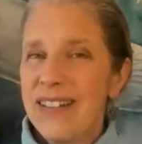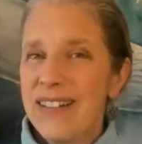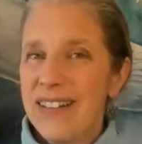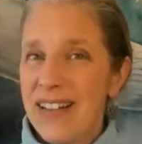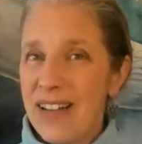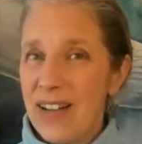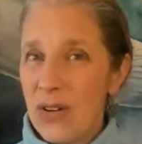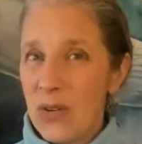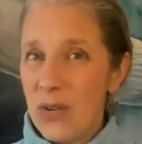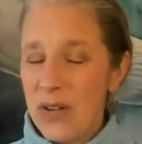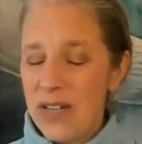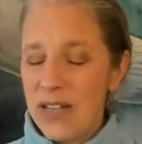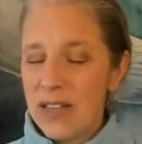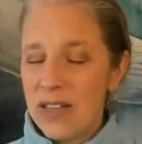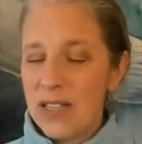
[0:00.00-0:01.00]
now,
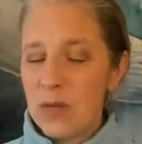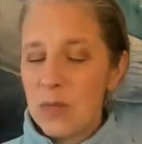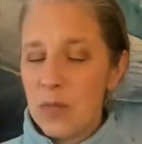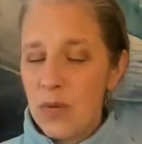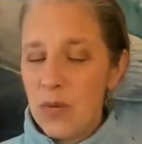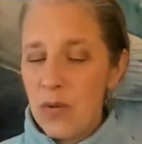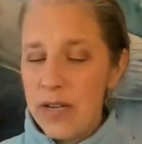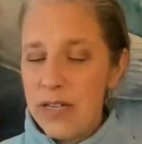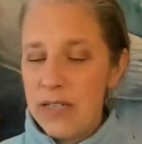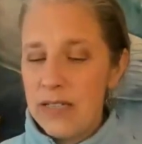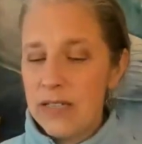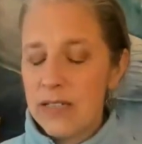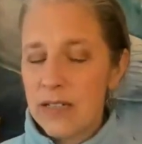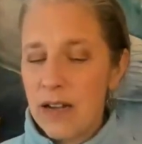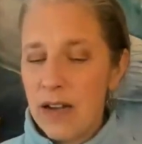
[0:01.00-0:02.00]
at this
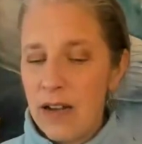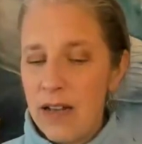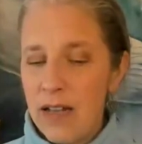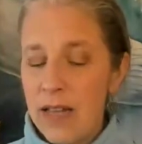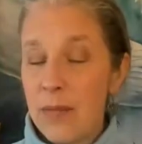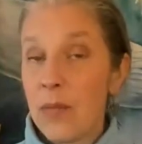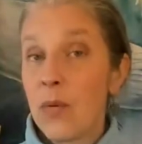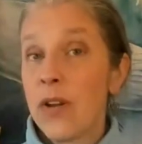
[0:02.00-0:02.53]
point in time.